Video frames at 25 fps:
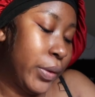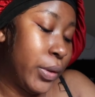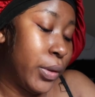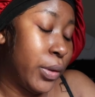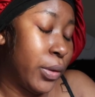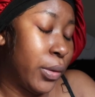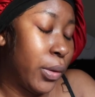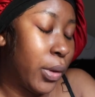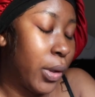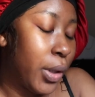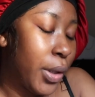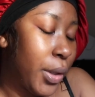
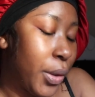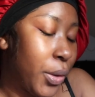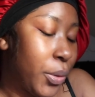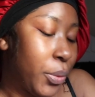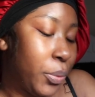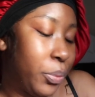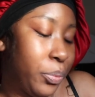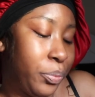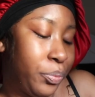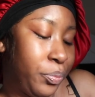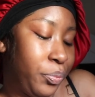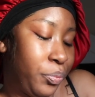So
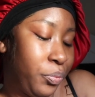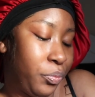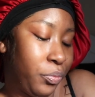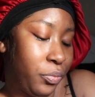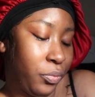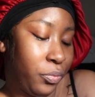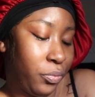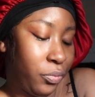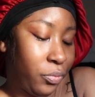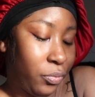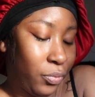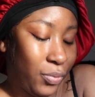
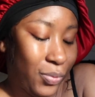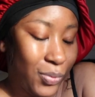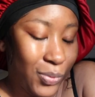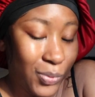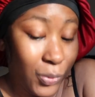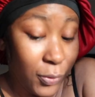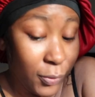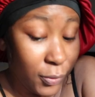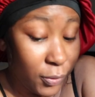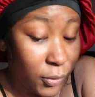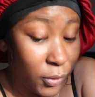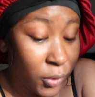
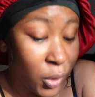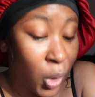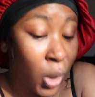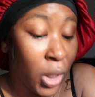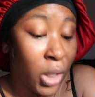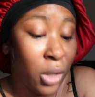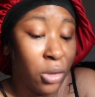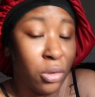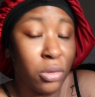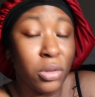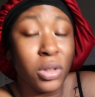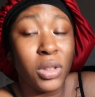yeah. What
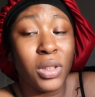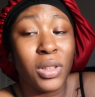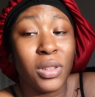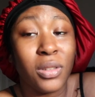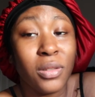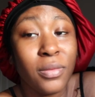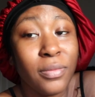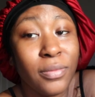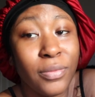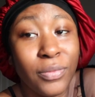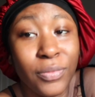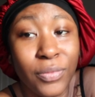
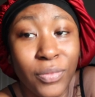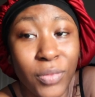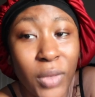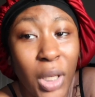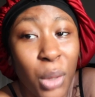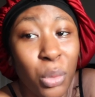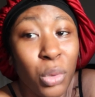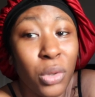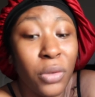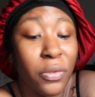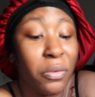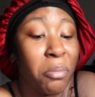else?
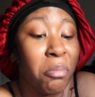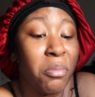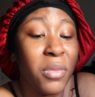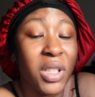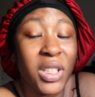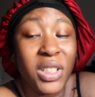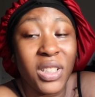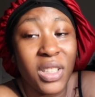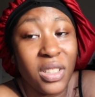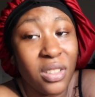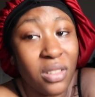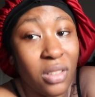I would have
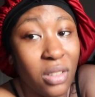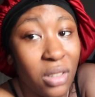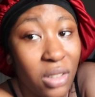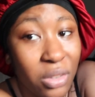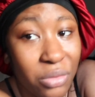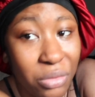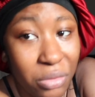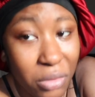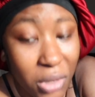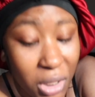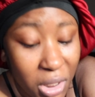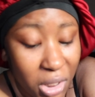missed this
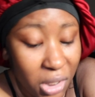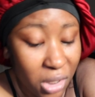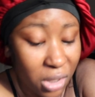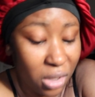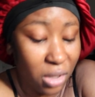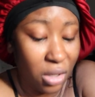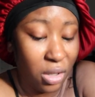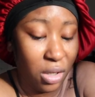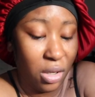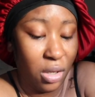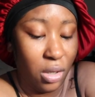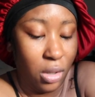delivery.
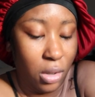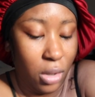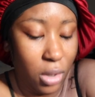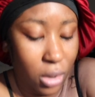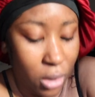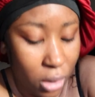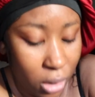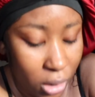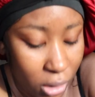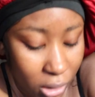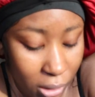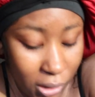
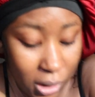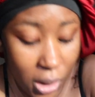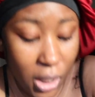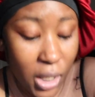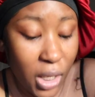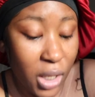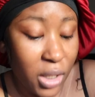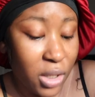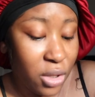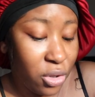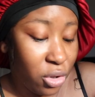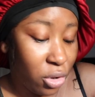
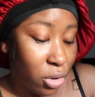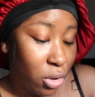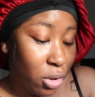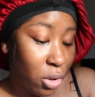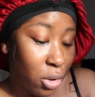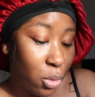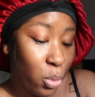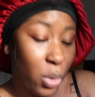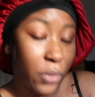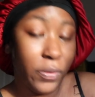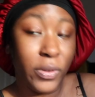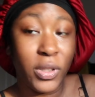And I need to
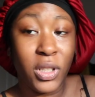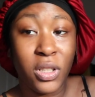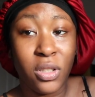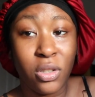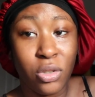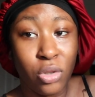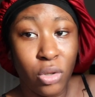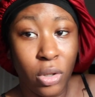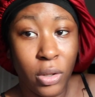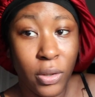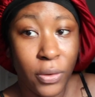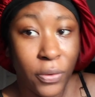know whether this
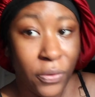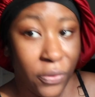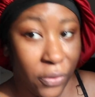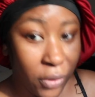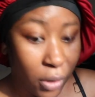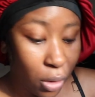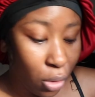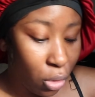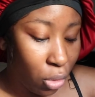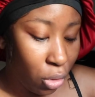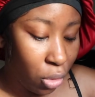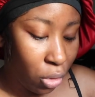is gonna
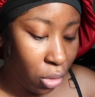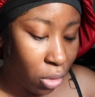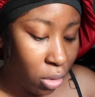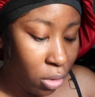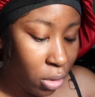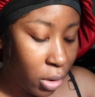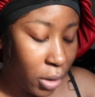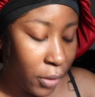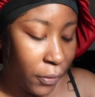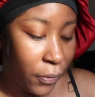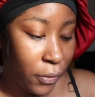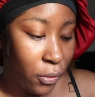fit or
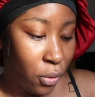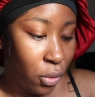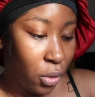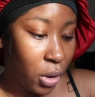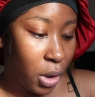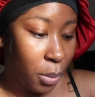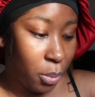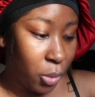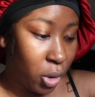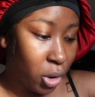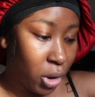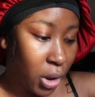not. If not,
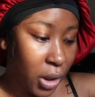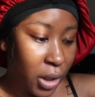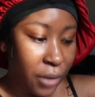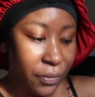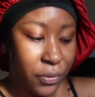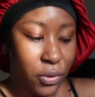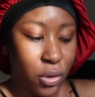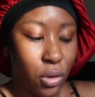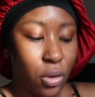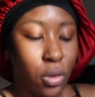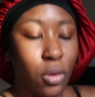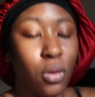I'm gonna
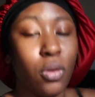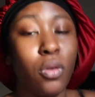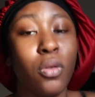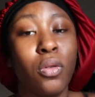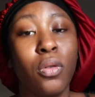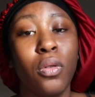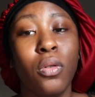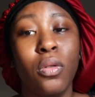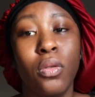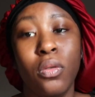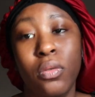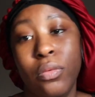have to go
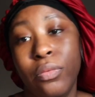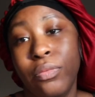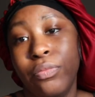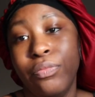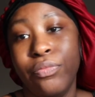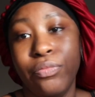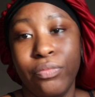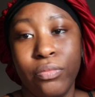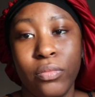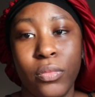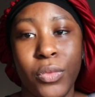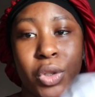
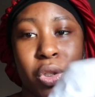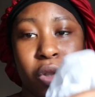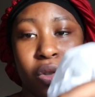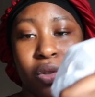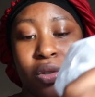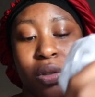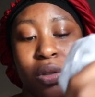to